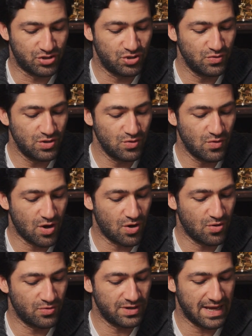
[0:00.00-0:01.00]
Do you
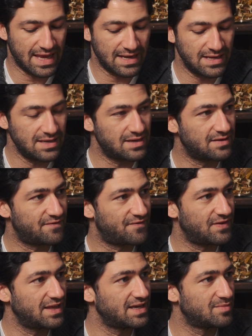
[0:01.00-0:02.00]
own any
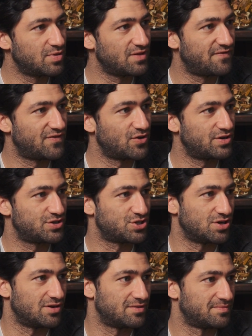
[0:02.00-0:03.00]
inflatable
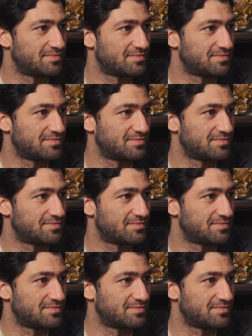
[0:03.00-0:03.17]
furniture?